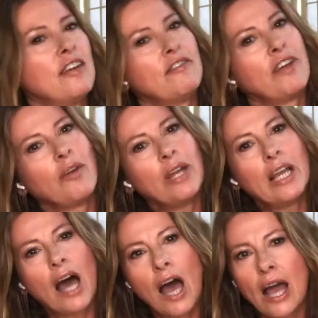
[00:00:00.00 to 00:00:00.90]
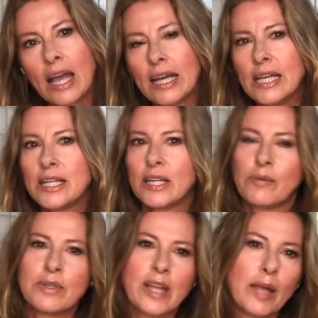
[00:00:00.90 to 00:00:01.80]
very light, and I
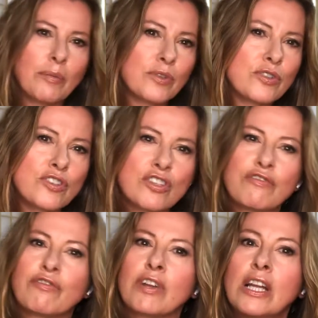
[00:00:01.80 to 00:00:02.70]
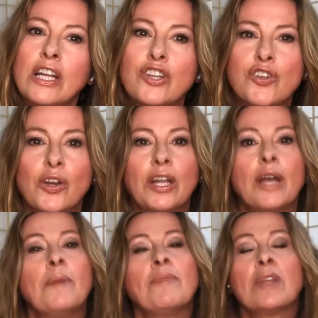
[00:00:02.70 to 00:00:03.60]
was able to just freely journey.